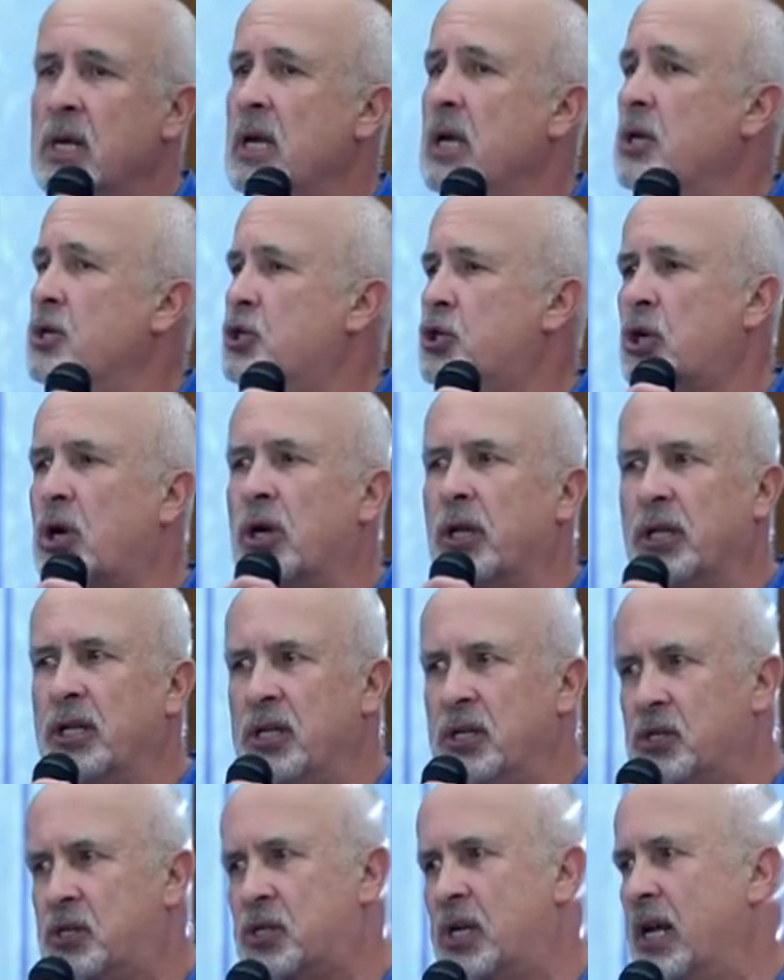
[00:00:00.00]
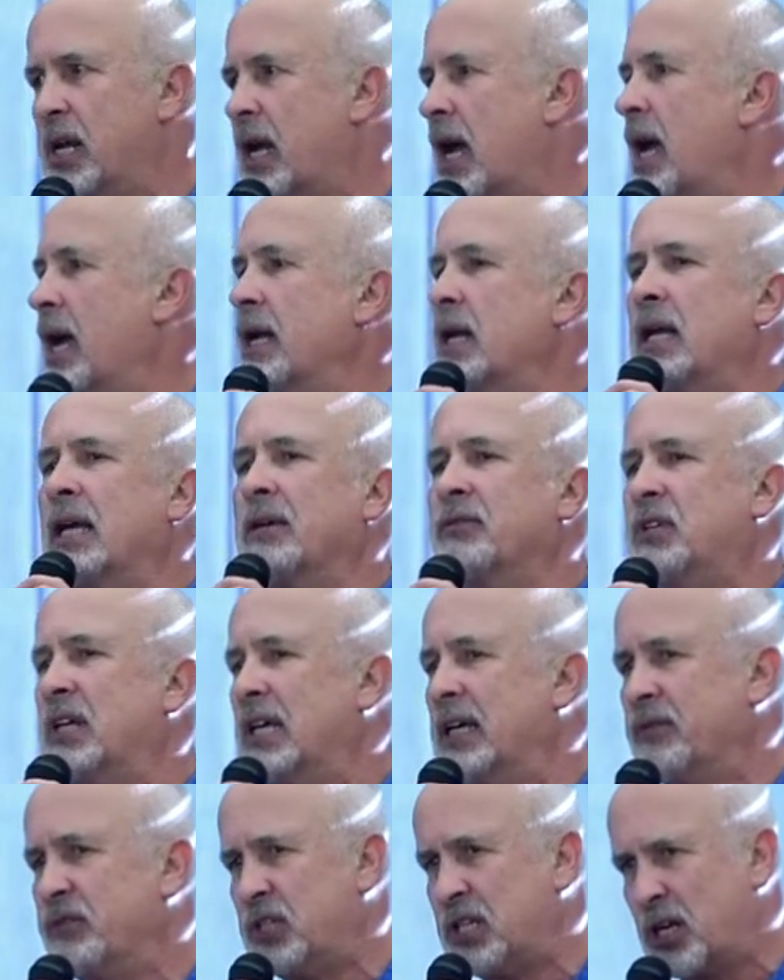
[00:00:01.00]
And Charlene saying, I'd have to
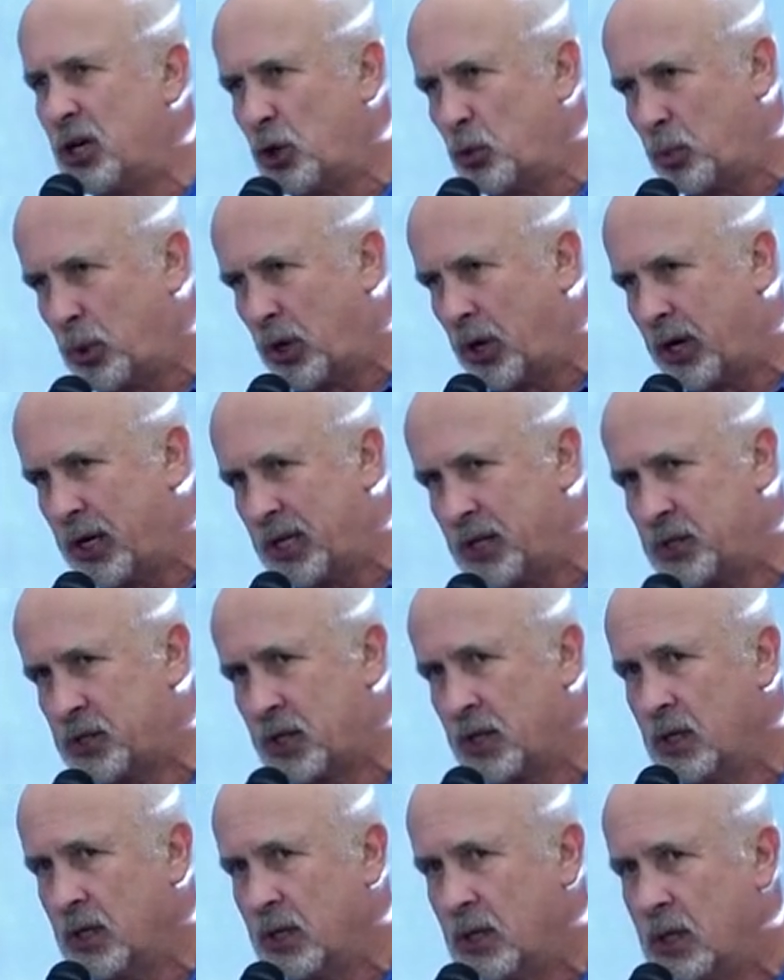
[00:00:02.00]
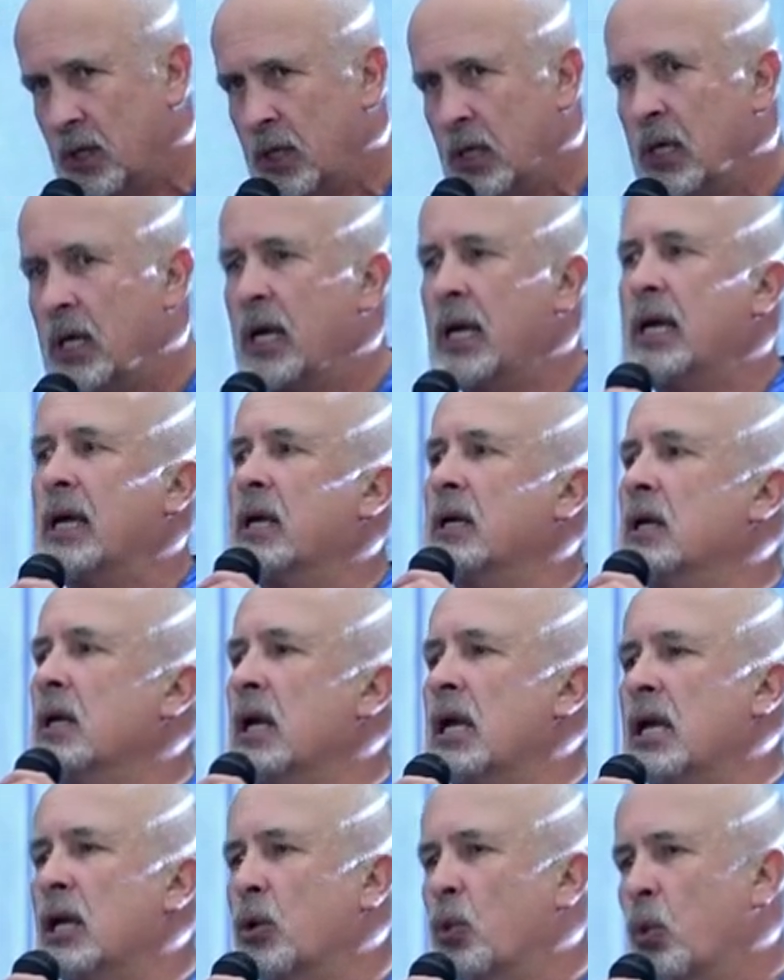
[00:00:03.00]
have dinner parties
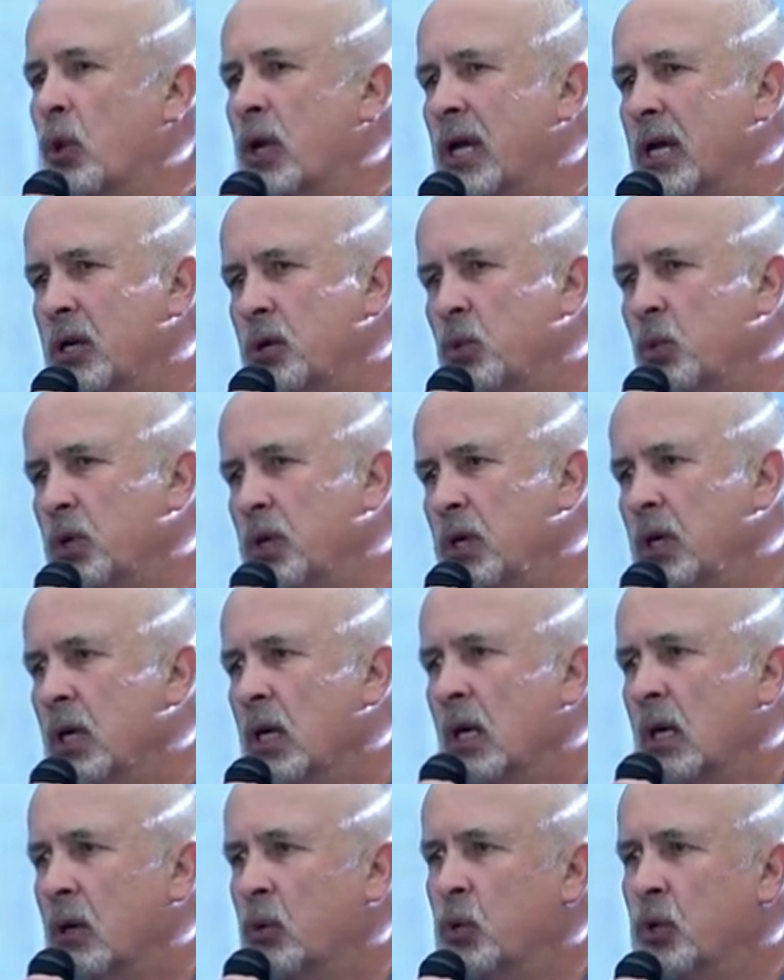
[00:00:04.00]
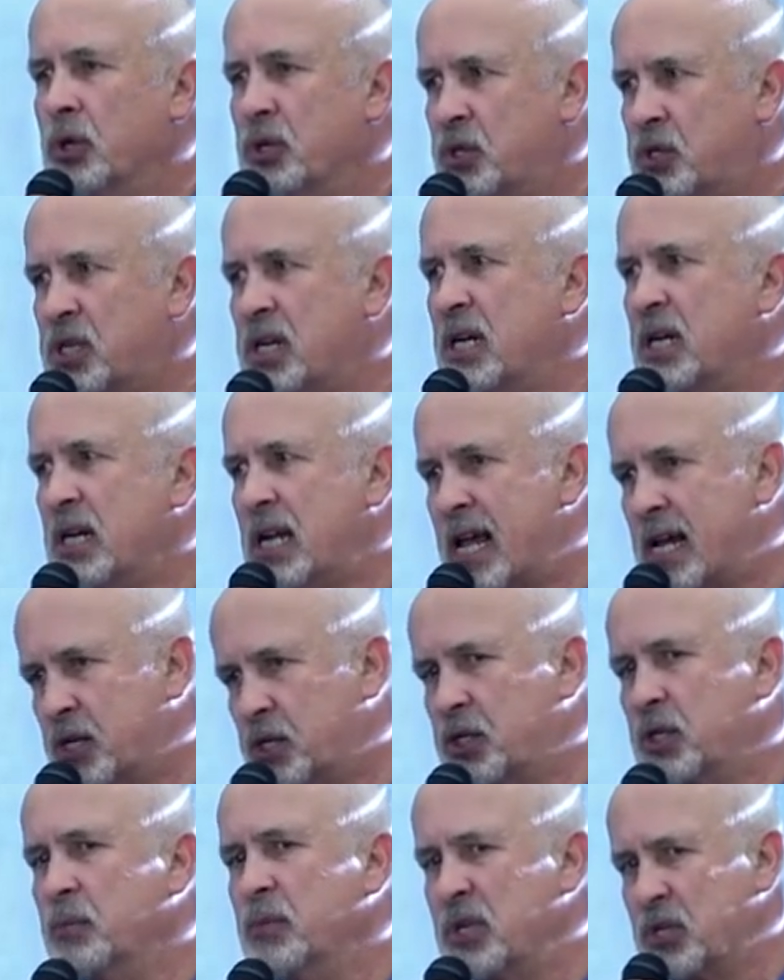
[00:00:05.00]
and, and Red would, would sit
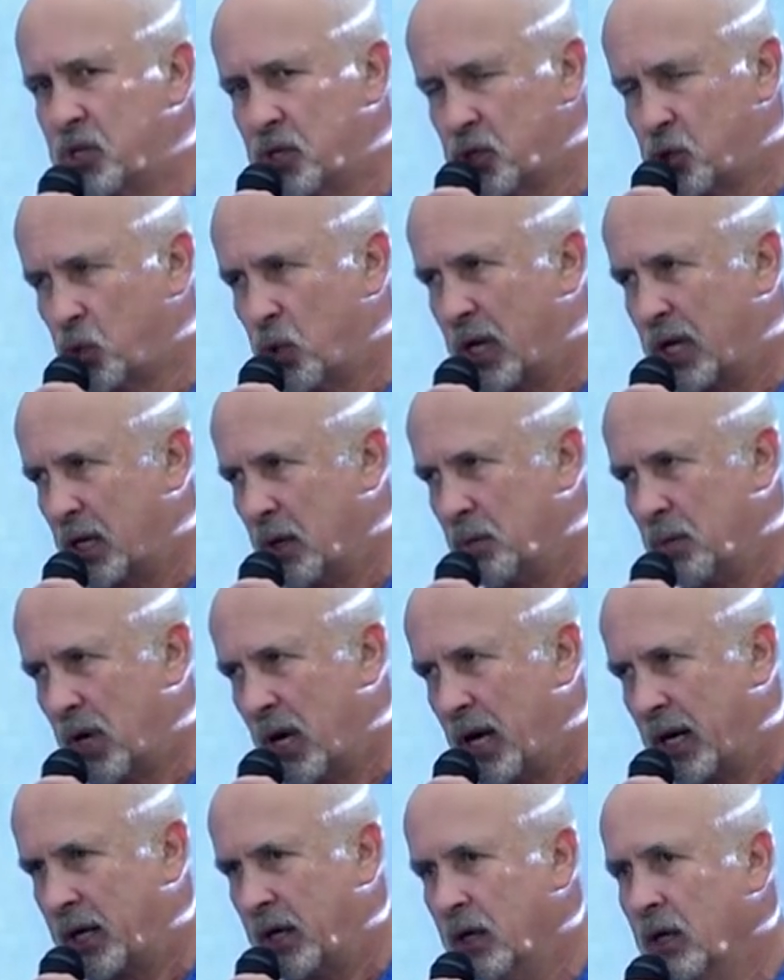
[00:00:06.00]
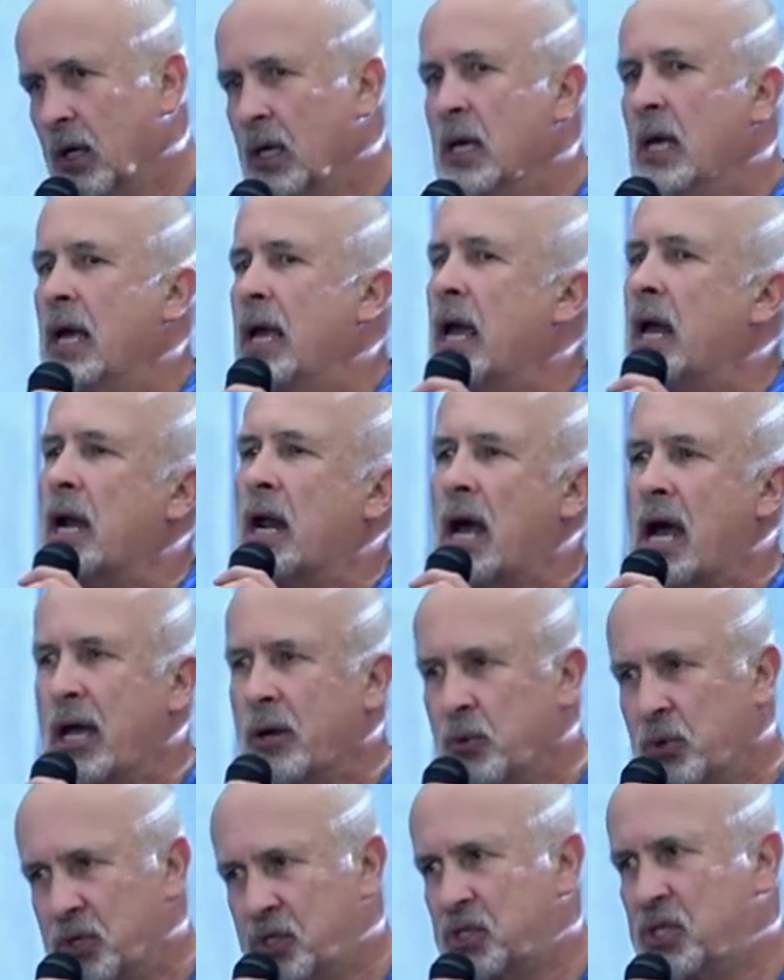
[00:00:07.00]
next to Mrs. Rickenbacker, and I
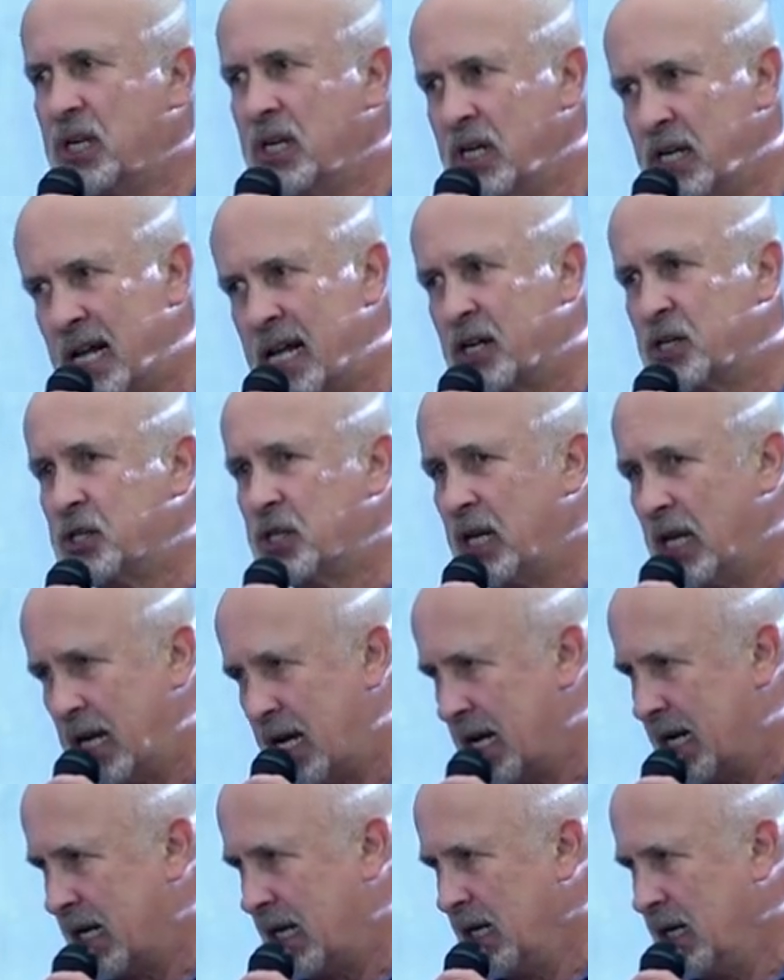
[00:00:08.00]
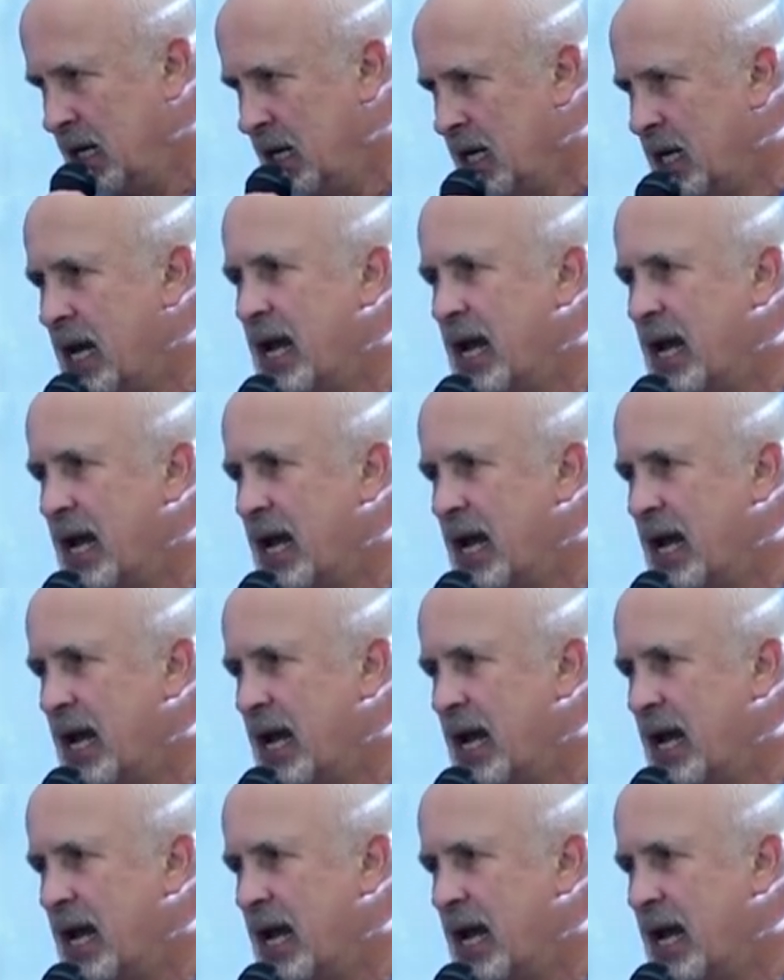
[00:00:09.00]
would sit next to Eddie.